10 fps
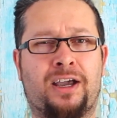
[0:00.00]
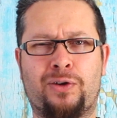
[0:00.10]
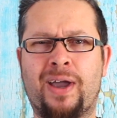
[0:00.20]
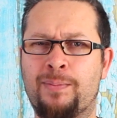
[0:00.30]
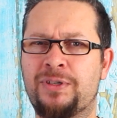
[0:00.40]
I
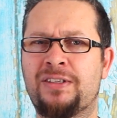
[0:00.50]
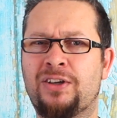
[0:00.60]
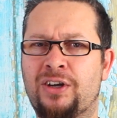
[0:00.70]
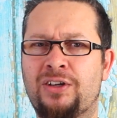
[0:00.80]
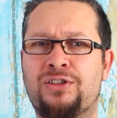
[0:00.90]
know Amazon
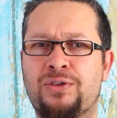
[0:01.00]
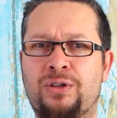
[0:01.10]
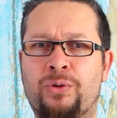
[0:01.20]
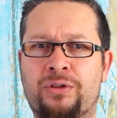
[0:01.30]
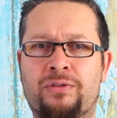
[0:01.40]
are going to do a
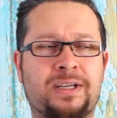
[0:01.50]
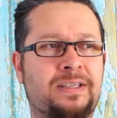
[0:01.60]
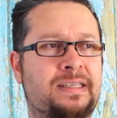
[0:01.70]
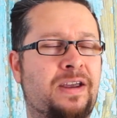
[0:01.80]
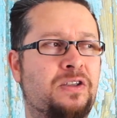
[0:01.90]
Lord of the
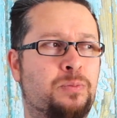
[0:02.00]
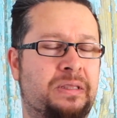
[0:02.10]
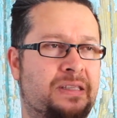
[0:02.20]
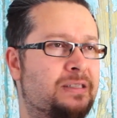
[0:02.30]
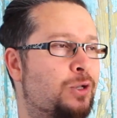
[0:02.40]
Rings series,
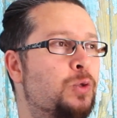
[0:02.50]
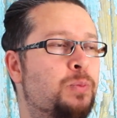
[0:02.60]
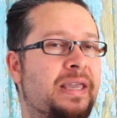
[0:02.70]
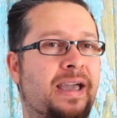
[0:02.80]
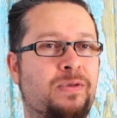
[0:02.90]
but this could
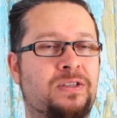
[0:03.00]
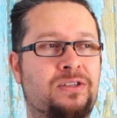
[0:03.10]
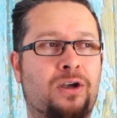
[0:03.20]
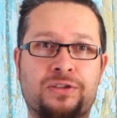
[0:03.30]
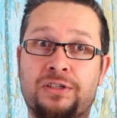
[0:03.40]
be
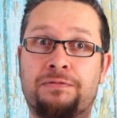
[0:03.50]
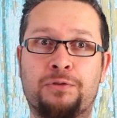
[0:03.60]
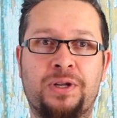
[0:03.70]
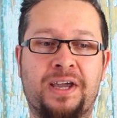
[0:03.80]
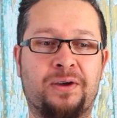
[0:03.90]
Amazon's answer
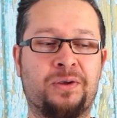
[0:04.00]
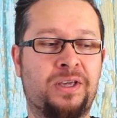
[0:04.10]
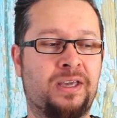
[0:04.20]
for now,